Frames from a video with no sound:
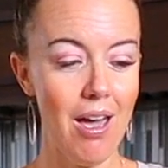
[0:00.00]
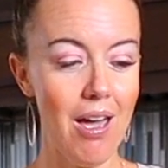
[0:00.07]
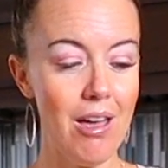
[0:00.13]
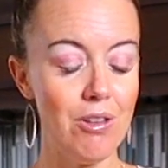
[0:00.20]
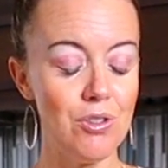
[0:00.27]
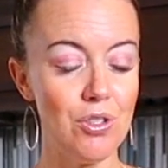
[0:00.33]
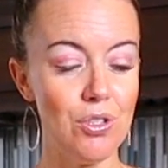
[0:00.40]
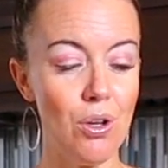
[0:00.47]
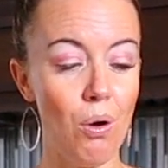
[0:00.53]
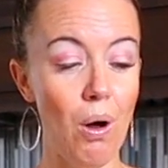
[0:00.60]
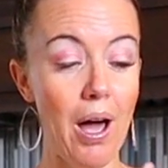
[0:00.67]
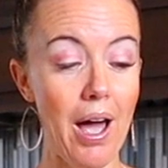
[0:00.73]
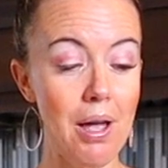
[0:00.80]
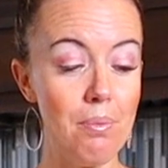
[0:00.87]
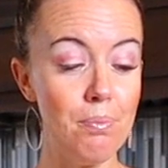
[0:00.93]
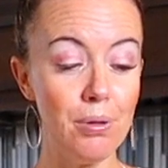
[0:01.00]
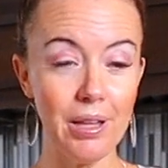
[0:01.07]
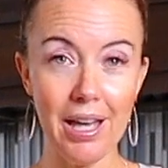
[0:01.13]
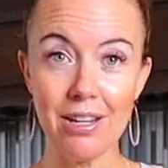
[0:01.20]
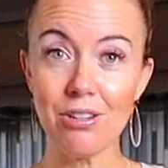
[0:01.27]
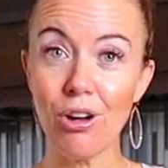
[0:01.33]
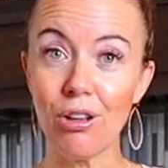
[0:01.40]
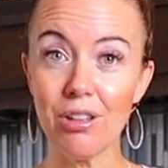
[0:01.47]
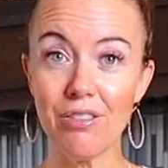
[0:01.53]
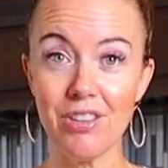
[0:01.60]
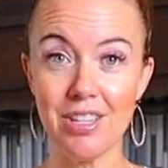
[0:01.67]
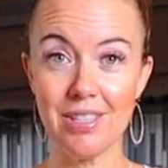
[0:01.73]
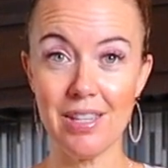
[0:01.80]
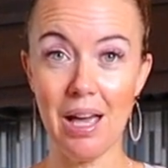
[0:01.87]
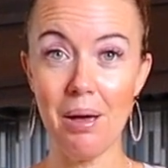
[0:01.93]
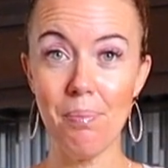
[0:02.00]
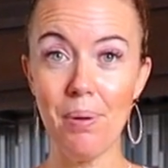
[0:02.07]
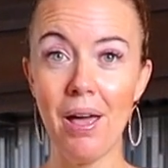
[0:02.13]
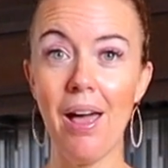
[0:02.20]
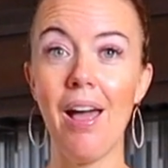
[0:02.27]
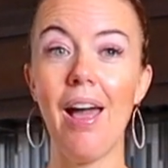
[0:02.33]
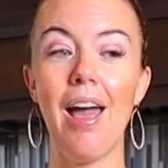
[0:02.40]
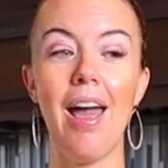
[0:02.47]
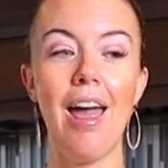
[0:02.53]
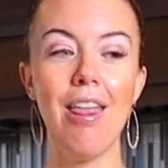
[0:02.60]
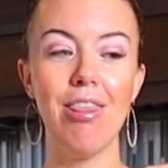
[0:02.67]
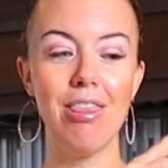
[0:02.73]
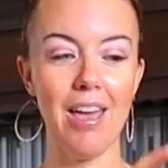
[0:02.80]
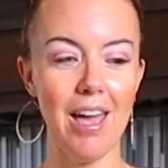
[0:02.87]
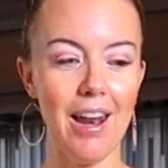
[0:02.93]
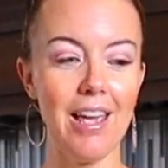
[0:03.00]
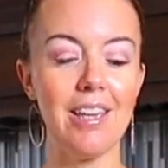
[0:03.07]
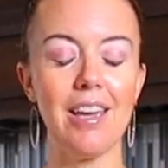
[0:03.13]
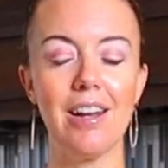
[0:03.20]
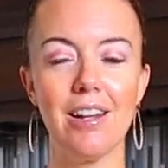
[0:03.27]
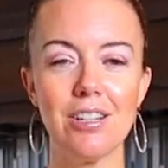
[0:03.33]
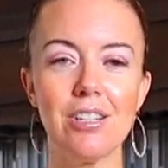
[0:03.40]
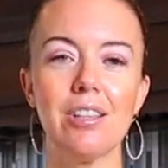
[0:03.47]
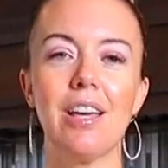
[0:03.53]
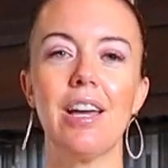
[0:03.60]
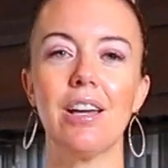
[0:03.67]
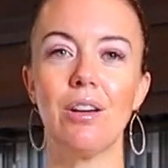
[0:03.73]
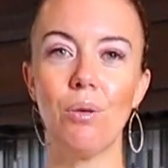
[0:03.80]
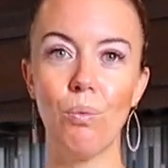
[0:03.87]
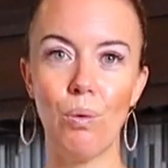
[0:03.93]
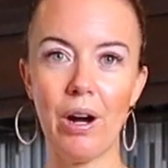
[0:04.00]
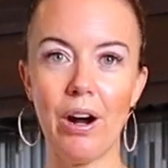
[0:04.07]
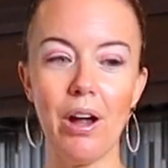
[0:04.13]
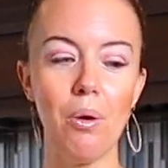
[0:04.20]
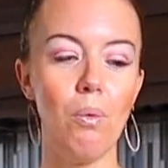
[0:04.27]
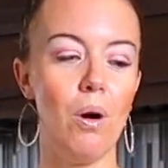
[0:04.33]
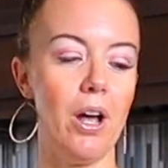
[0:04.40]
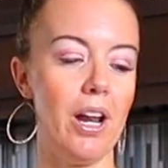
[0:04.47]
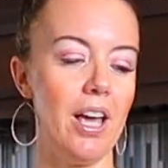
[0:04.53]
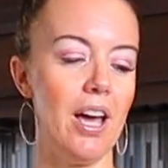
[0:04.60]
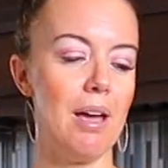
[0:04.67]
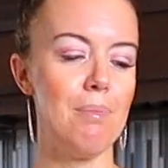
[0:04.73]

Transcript: And so I blend all of this up, and then I get it to like where I want it.